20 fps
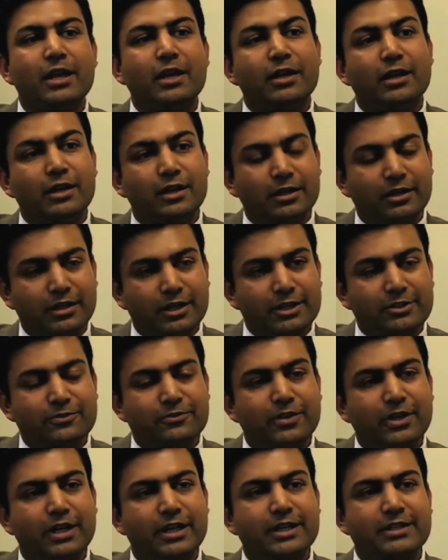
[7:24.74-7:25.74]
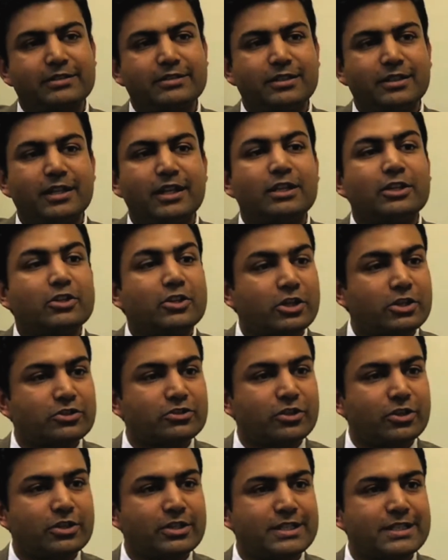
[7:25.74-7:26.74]
As far as the
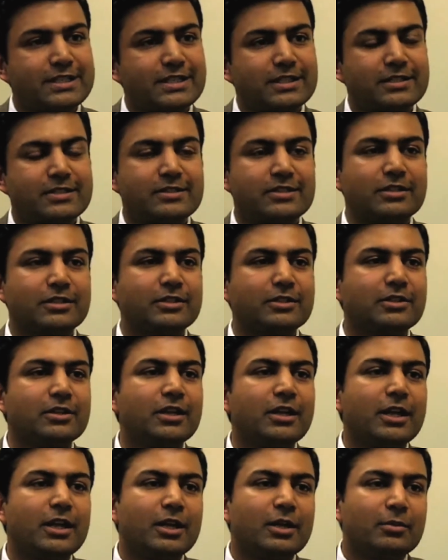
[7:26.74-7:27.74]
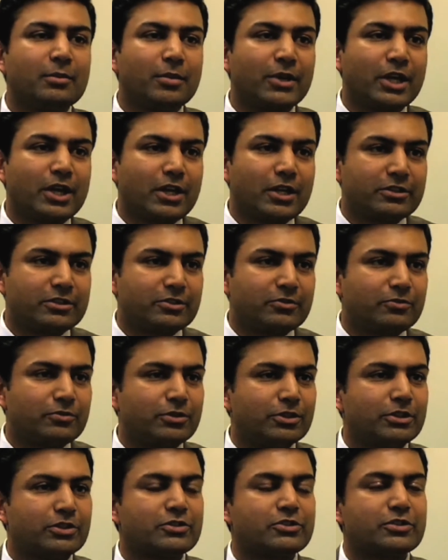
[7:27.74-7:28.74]
naltrexone is concerned, because it
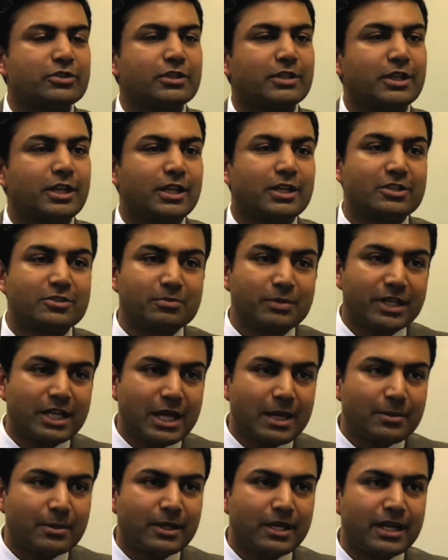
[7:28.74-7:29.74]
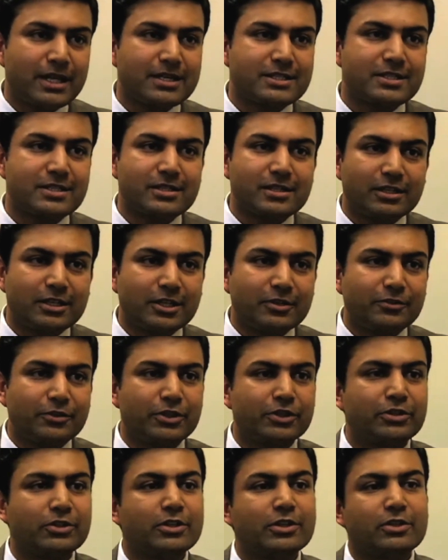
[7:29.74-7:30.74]
works, it's metabolized in the
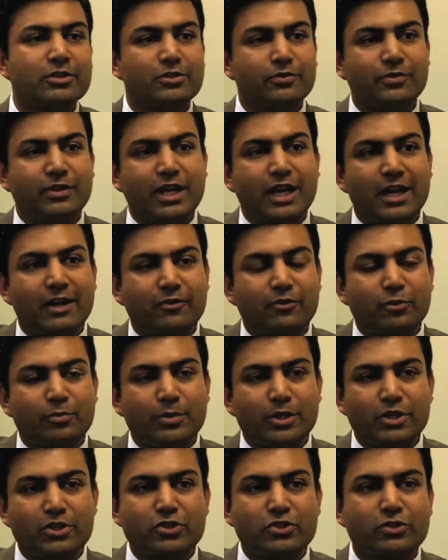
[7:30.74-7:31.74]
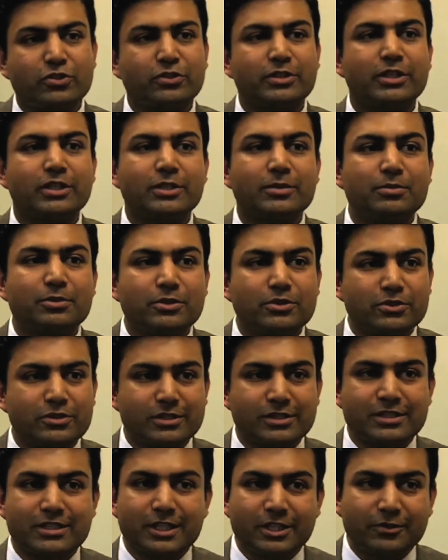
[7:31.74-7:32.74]
liver, so we have to make sure that the
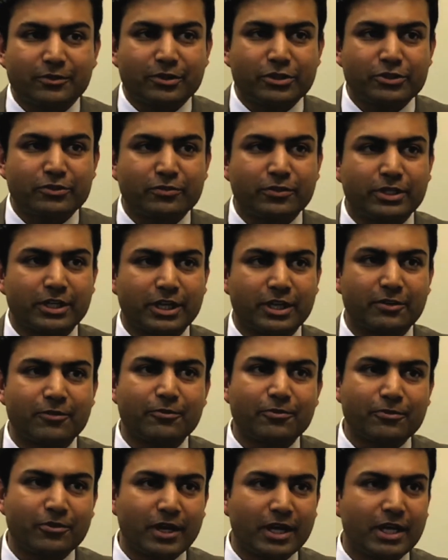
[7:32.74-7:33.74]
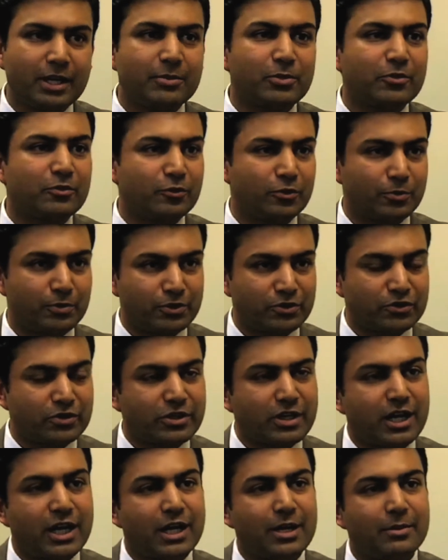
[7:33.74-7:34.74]
person's liver is working fine before
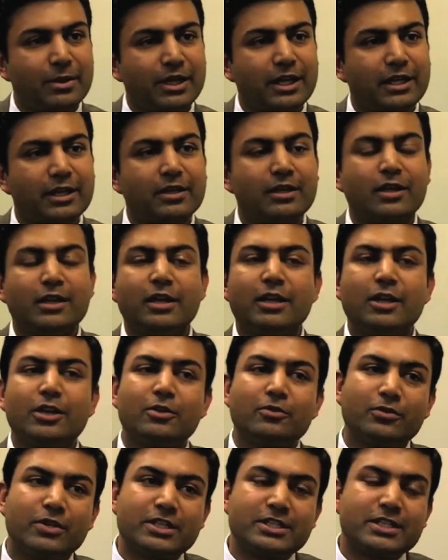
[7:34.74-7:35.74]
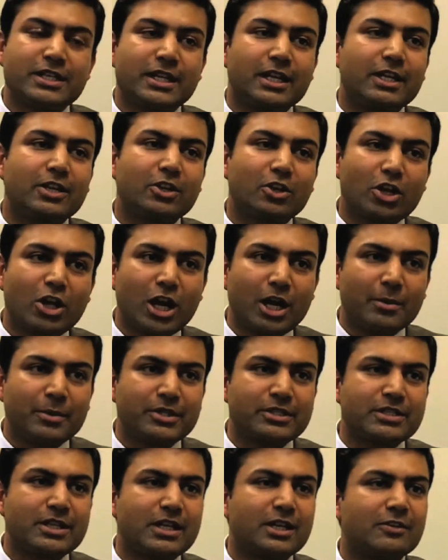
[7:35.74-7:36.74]
prescribing it. Once again, the
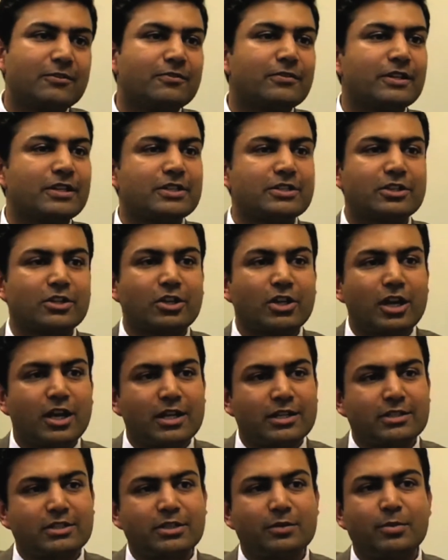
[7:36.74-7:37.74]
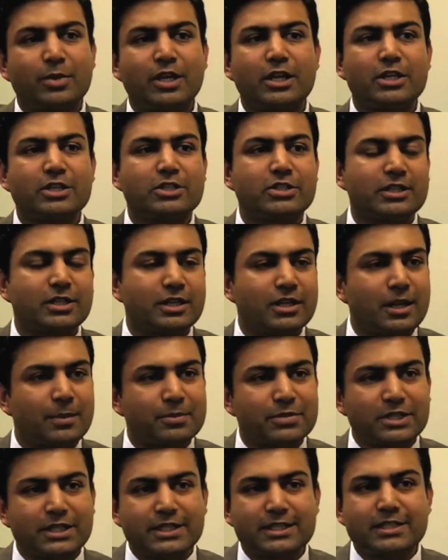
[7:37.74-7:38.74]
common side effects are constipation,
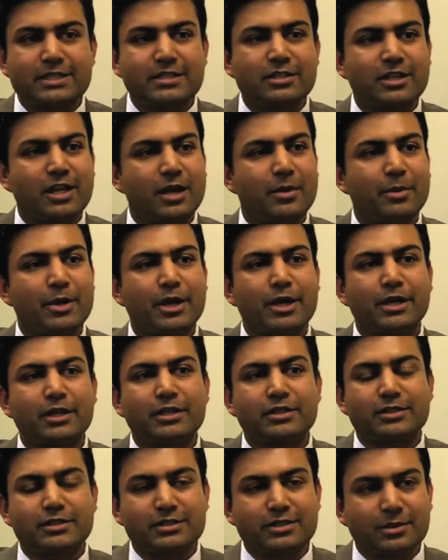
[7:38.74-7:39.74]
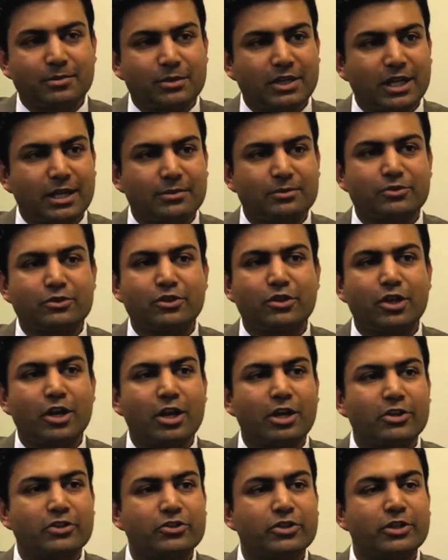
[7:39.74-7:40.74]
upset stomach, sometimes
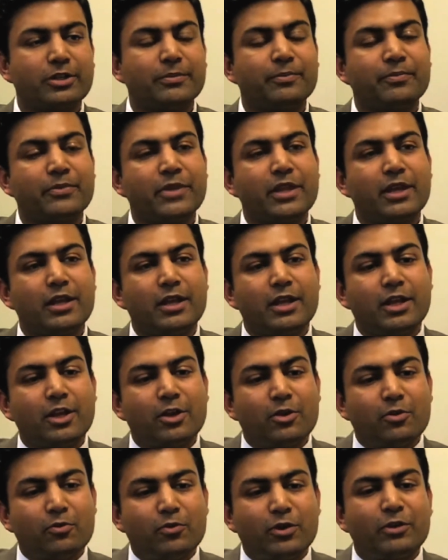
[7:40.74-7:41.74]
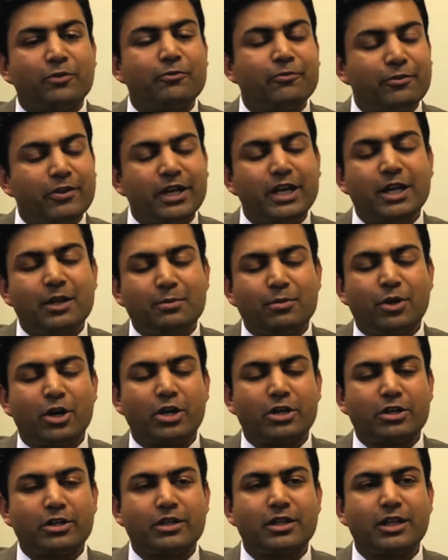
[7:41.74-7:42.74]
nausea. One very
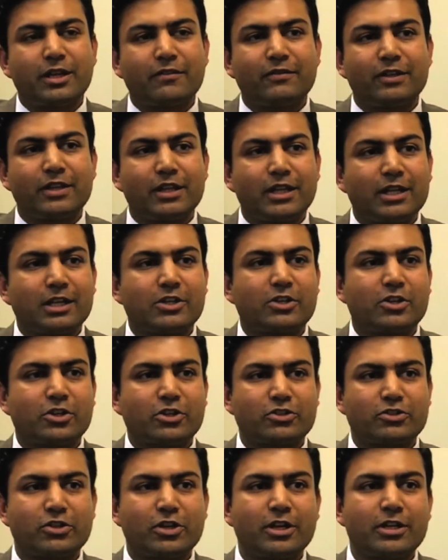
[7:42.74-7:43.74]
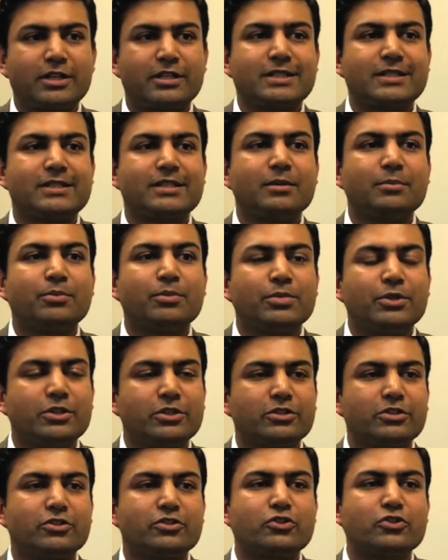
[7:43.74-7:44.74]
important thing with naltrexone is the
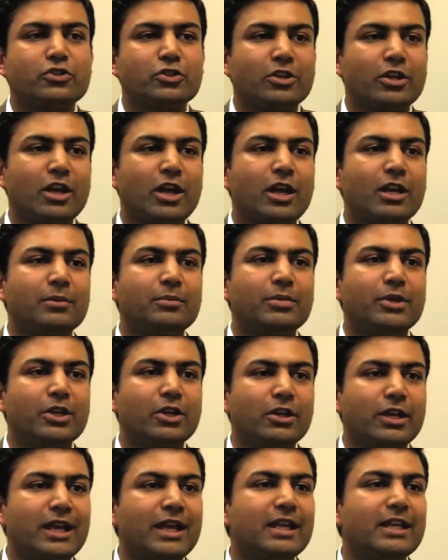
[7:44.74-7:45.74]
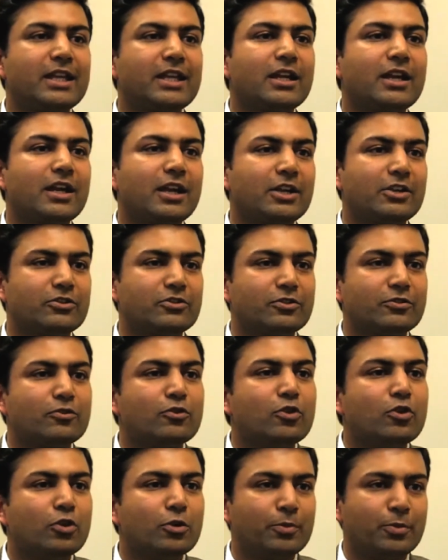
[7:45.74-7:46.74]
person should not be on any kinds of
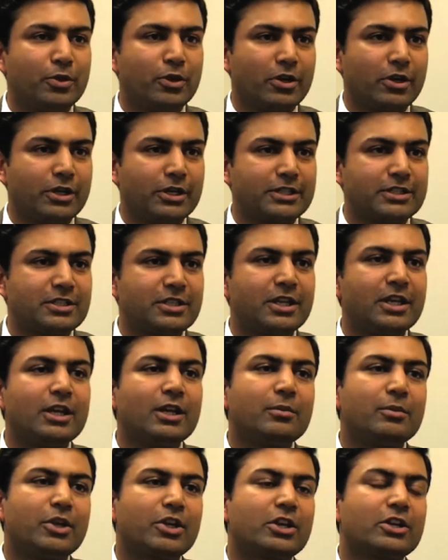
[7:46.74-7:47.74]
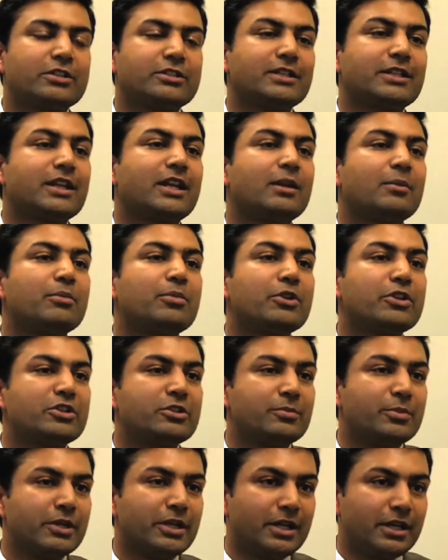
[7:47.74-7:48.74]
opioids because it can
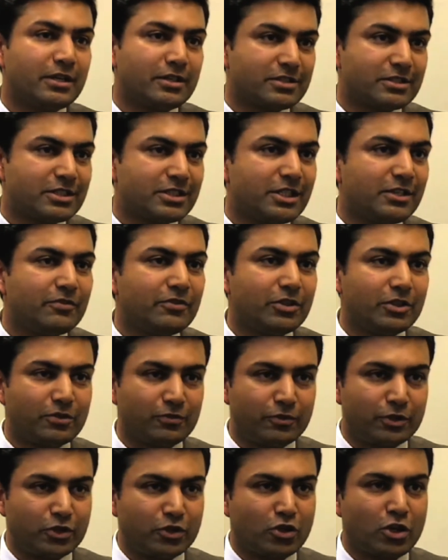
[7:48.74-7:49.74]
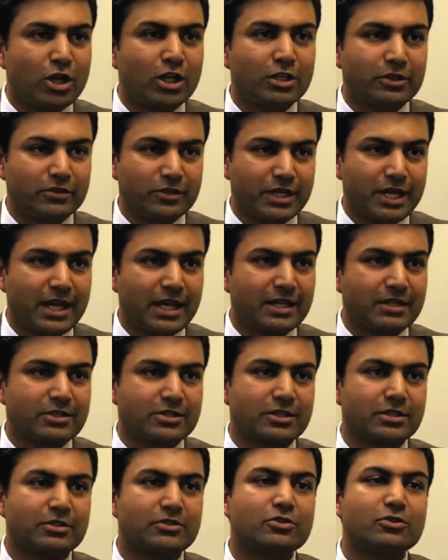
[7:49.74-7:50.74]
precipitate a severe withdrawal
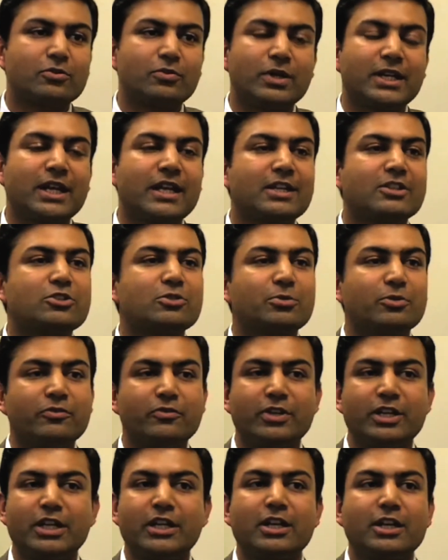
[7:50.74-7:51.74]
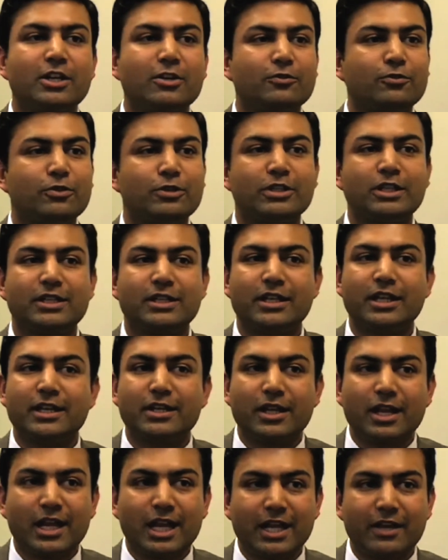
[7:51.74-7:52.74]
reaction. So one has to be very careful that they
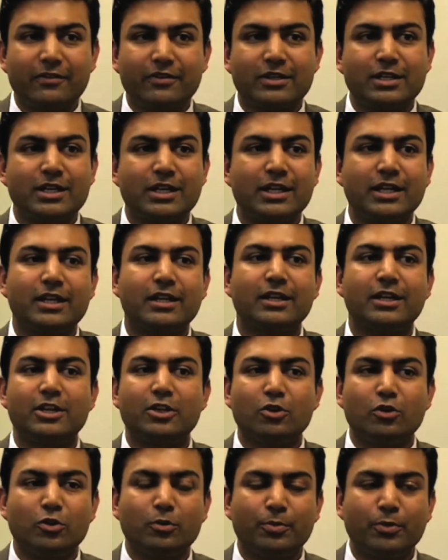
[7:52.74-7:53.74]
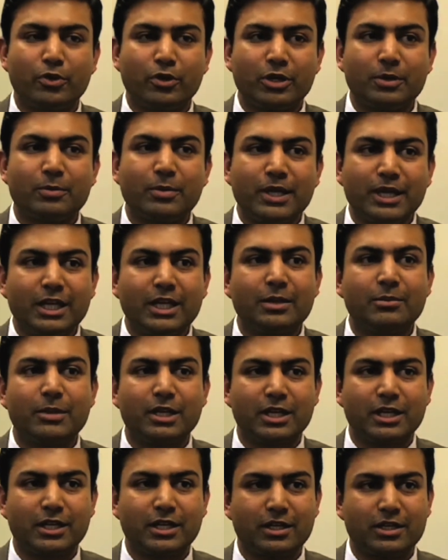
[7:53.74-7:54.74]
haven't taken any opioid pain
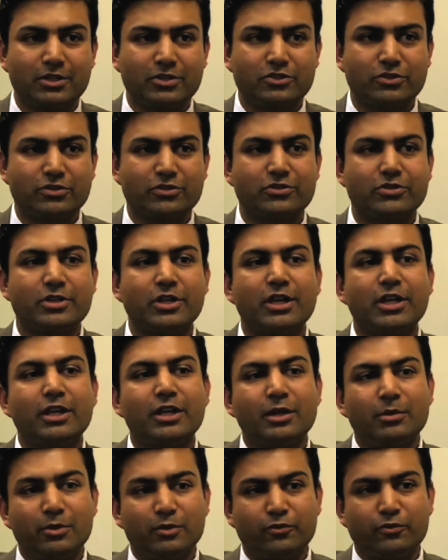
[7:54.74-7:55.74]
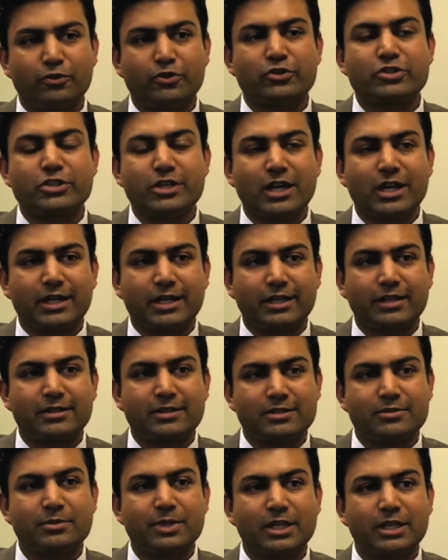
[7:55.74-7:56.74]
medications before starting
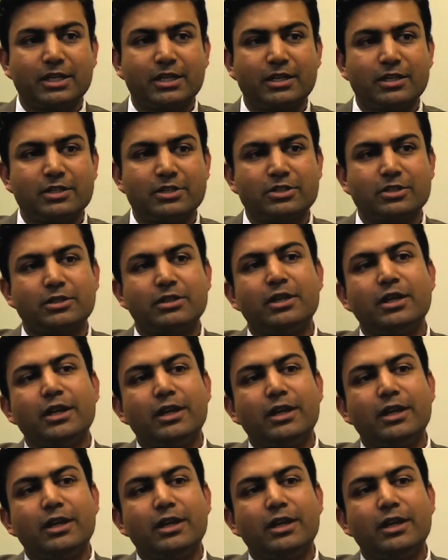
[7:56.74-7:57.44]
this medication.